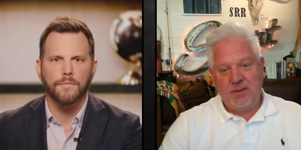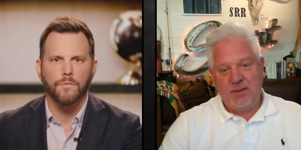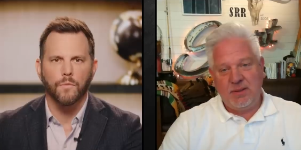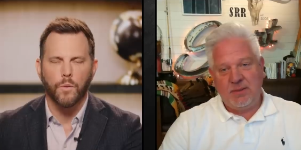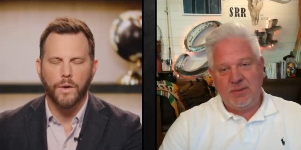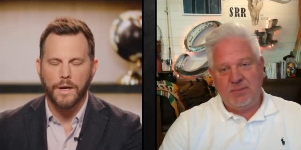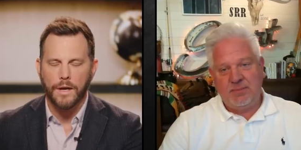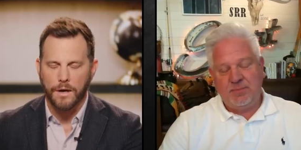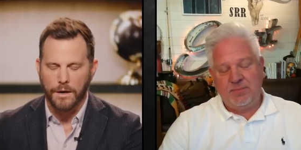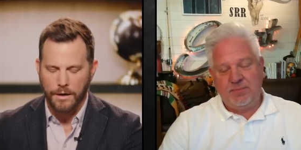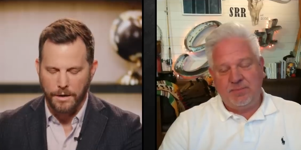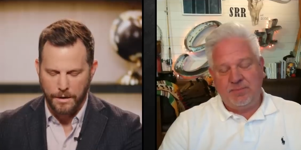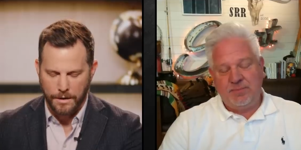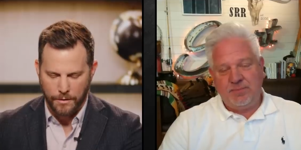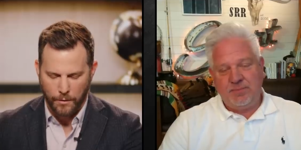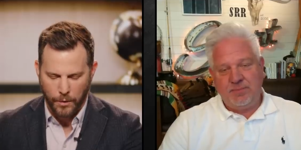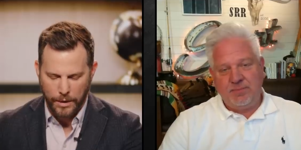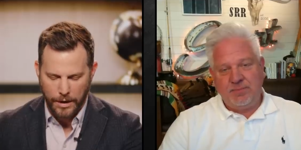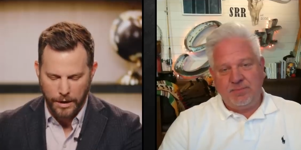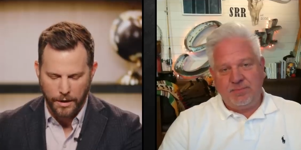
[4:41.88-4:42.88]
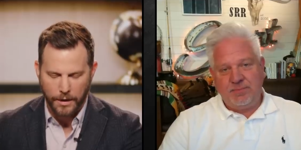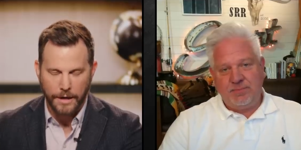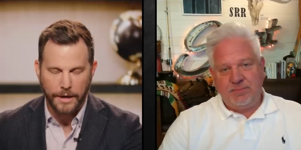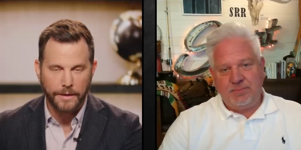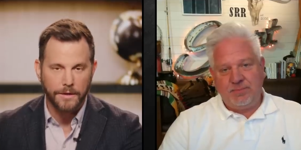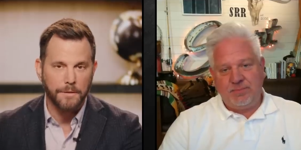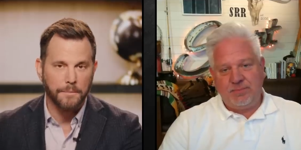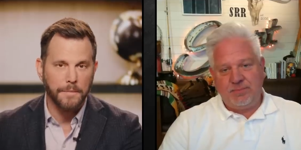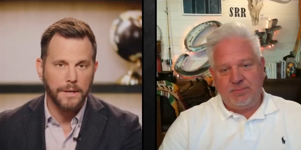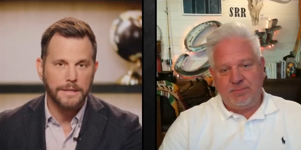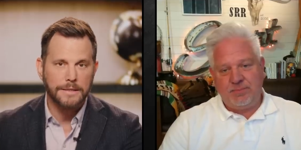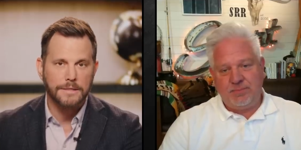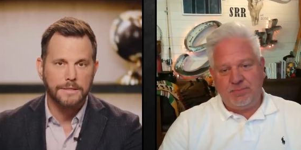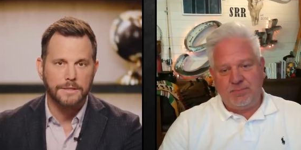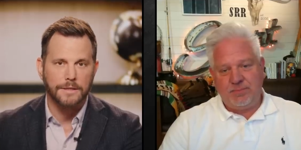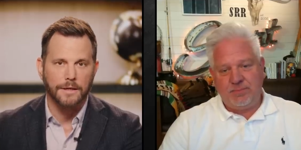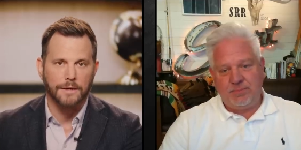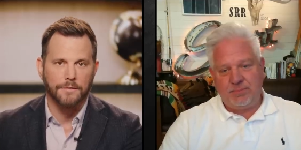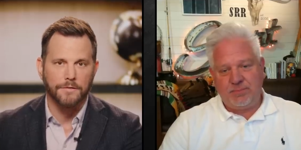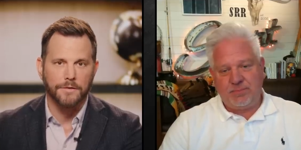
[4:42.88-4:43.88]
Speaker 1: We are we are in the
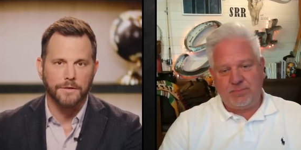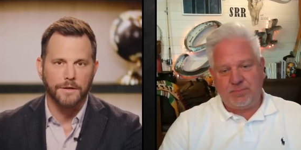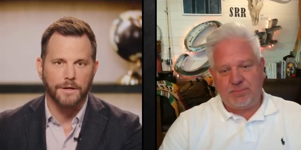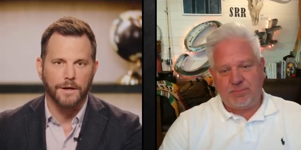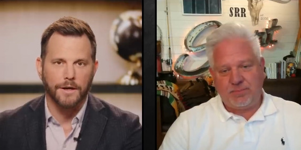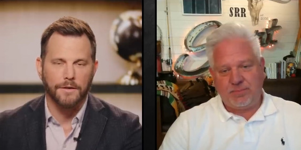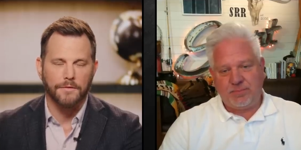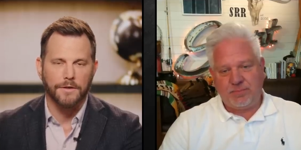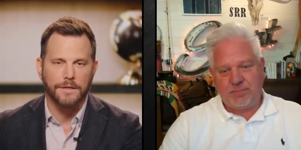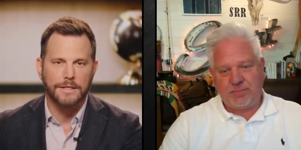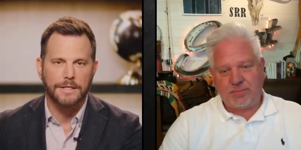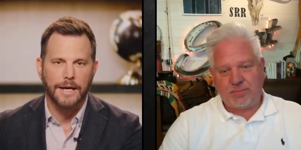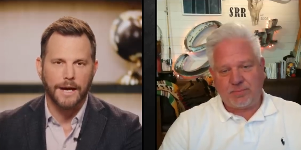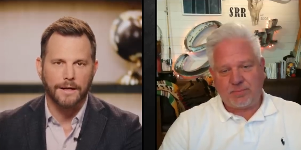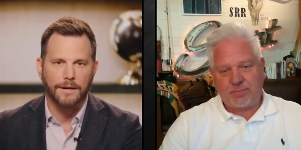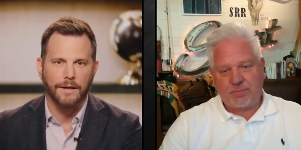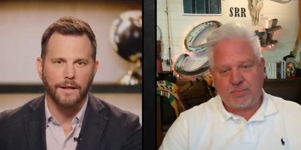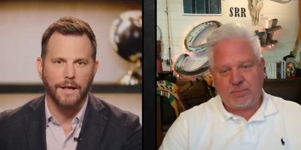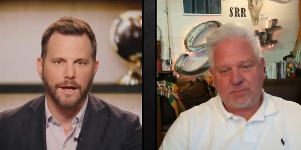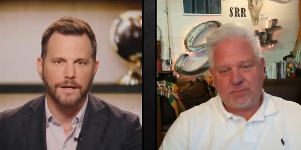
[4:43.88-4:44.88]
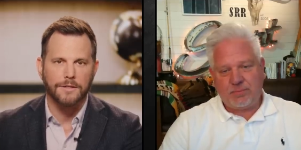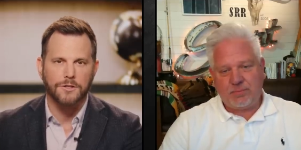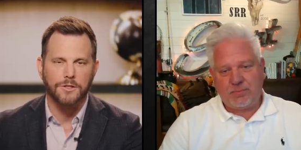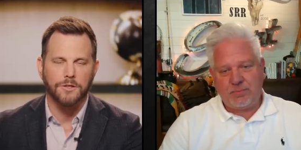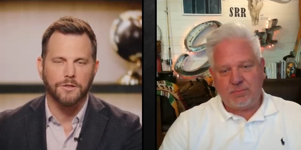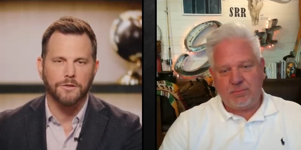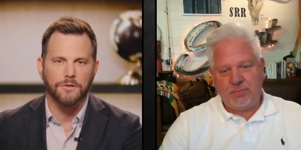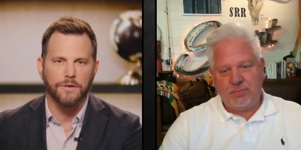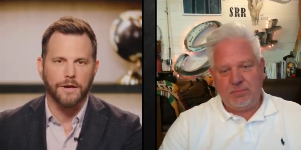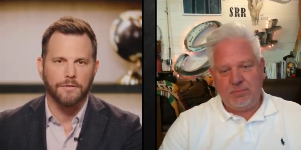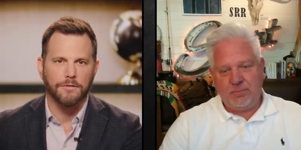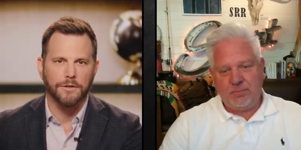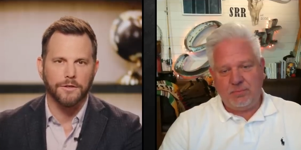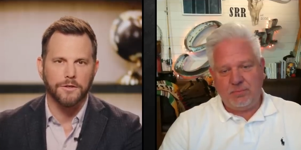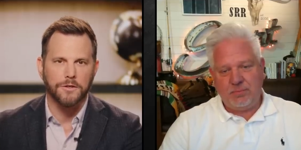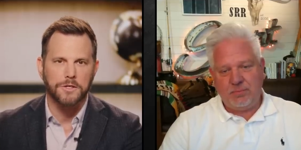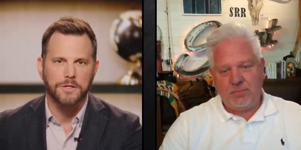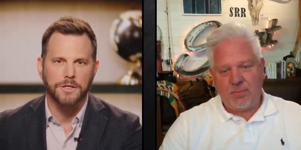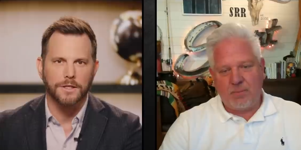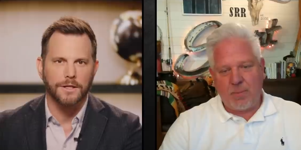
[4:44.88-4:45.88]
midst of a, of a technological
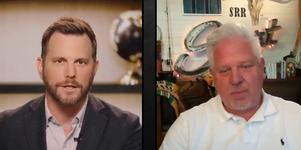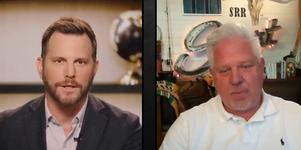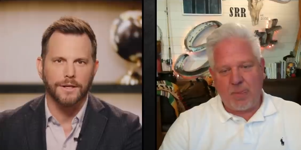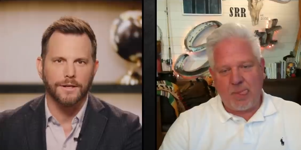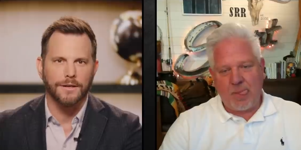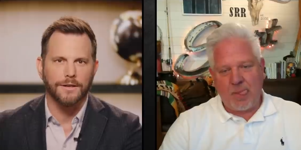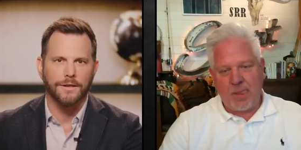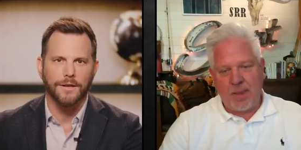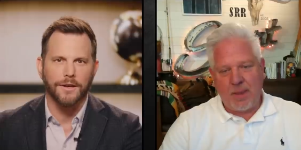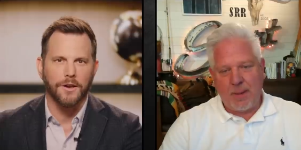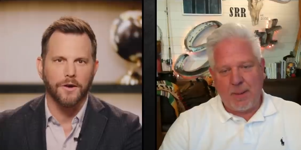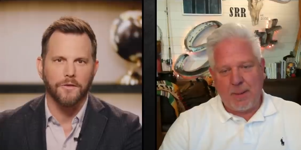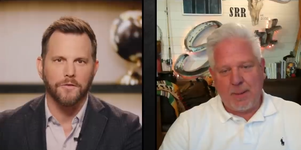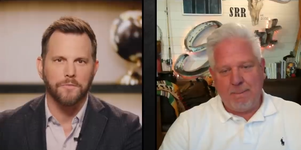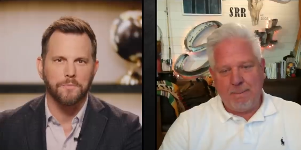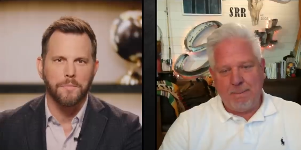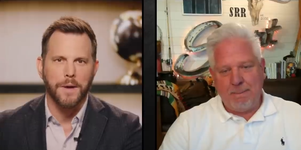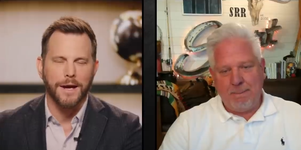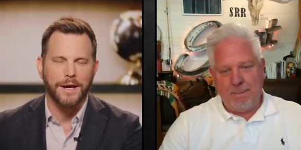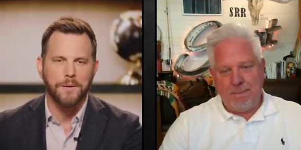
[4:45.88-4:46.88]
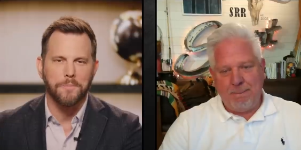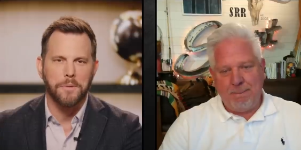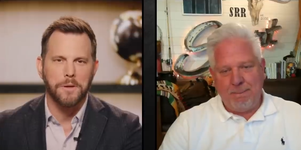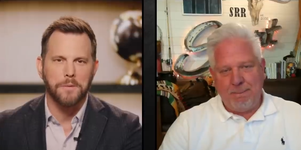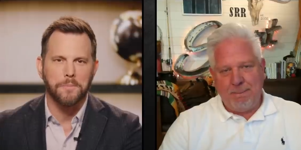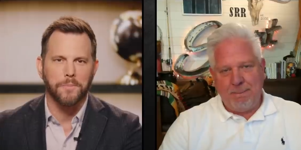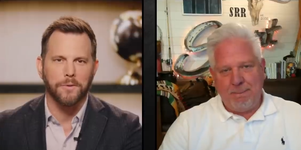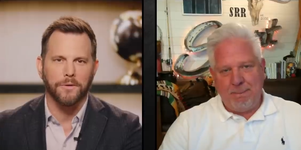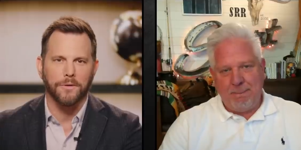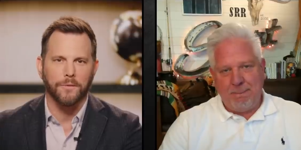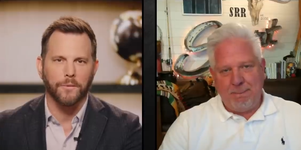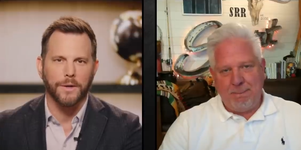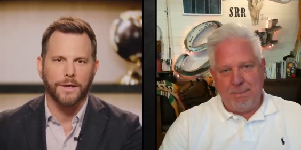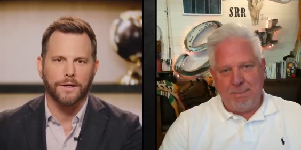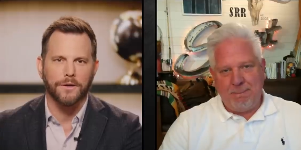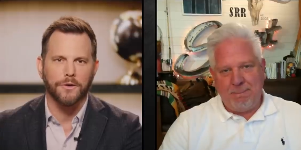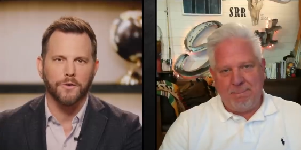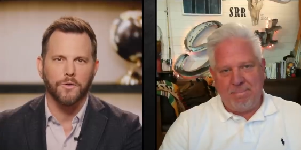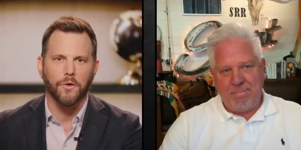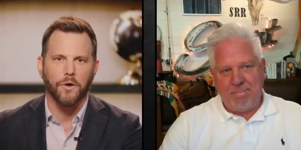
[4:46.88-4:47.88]
revolution, and you know many people we
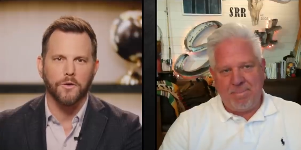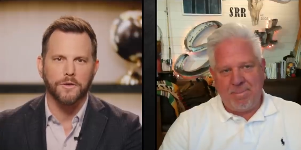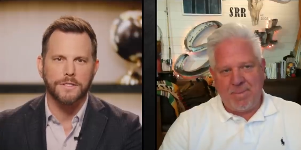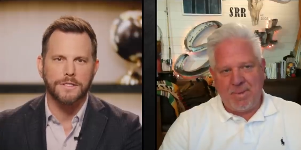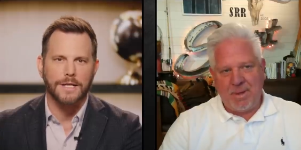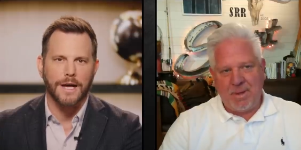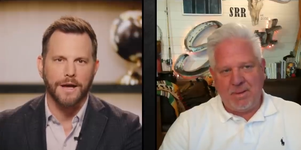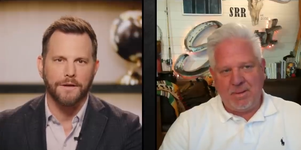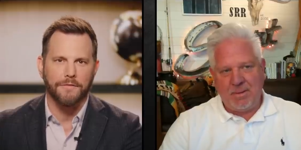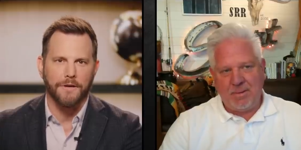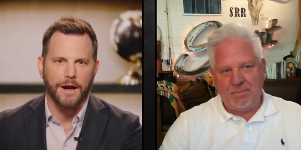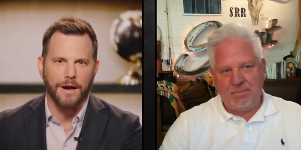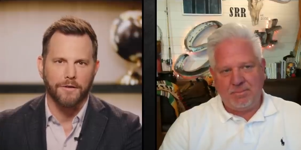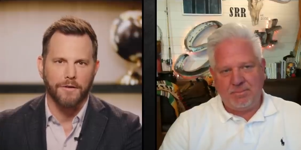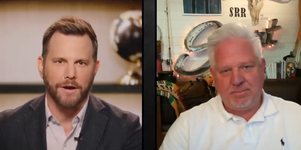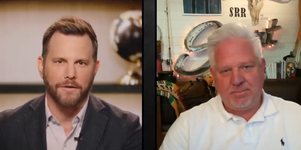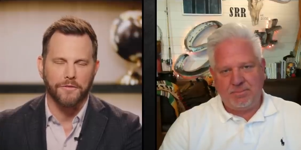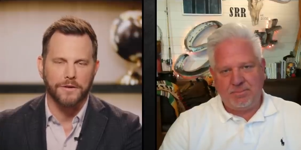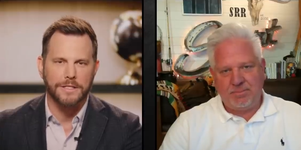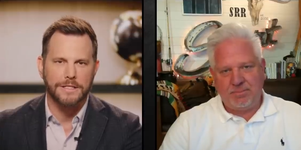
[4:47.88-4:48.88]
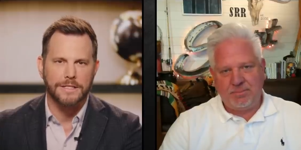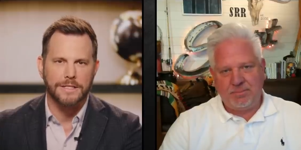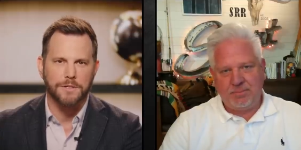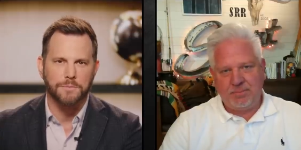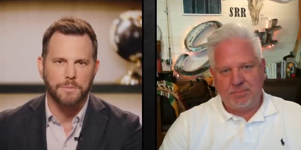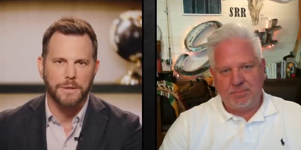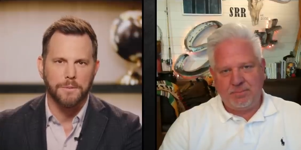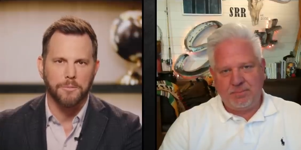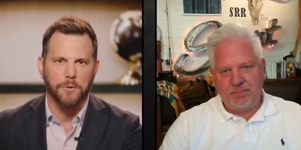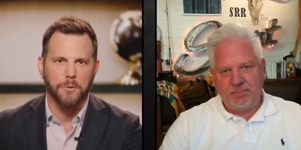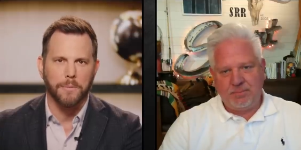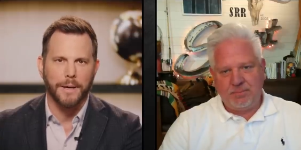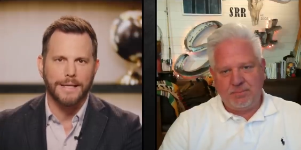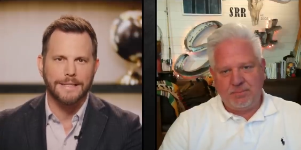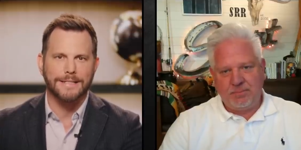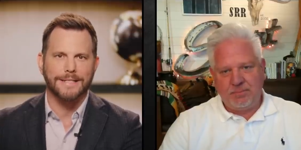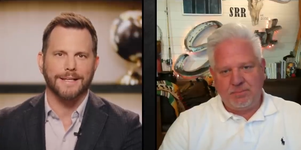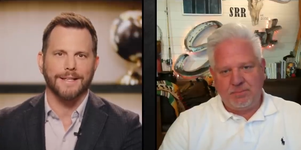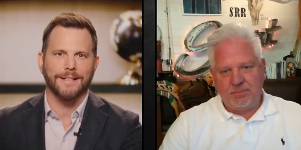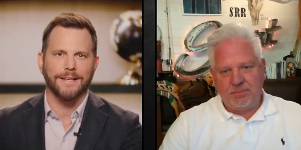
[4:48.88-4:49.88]
can do all the sci-fi references. People
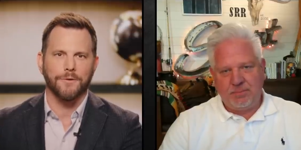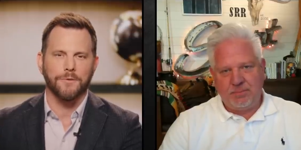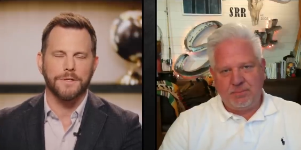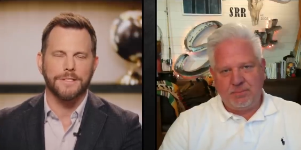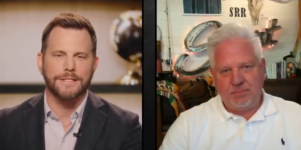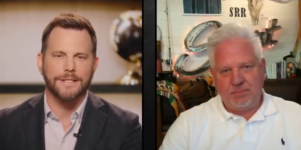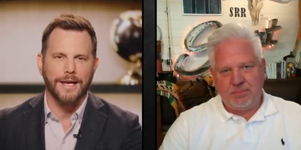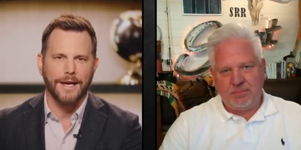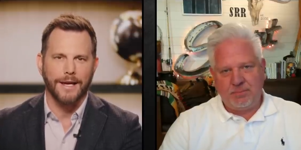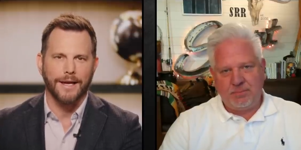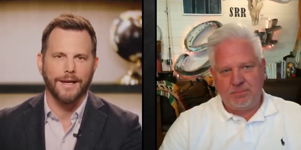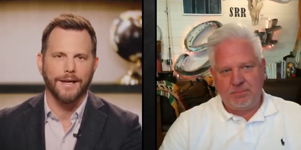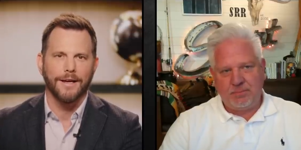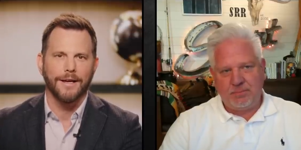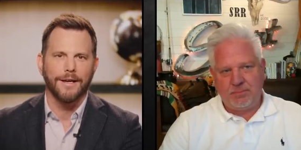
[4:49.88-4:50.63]
basically would say